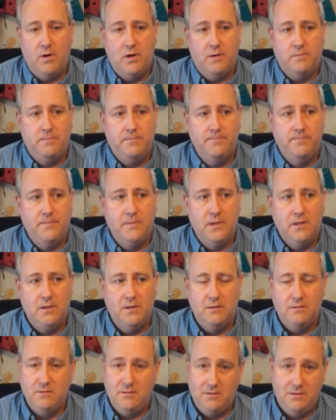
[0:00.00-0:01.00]
Well,
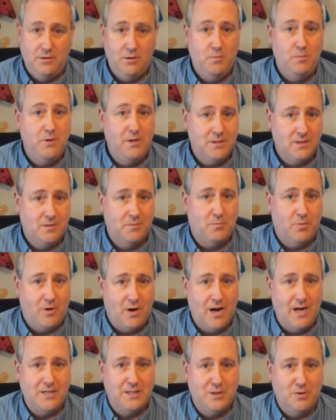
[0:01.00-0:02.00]
you know, you'd be
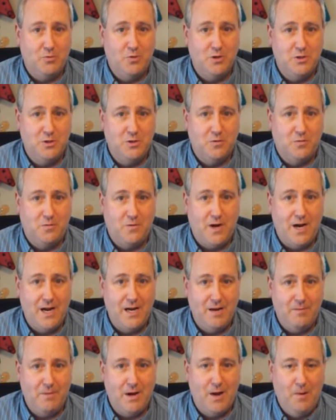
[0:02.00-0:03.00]
surprised at what you'll
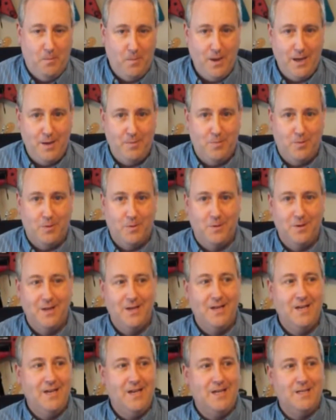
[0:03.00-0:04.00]
find about people,
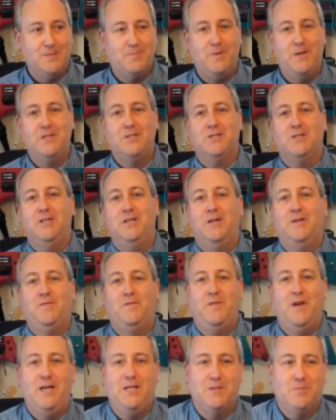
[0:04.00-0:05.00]
especially
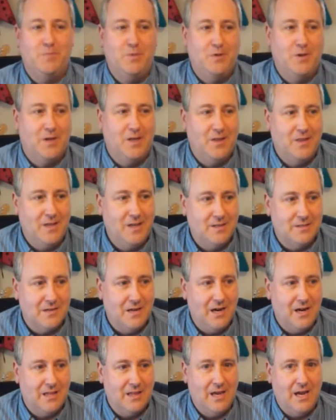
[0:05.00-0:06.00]
on Facebook and
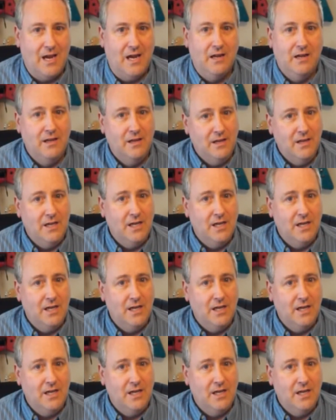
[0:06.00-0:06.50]
things like that.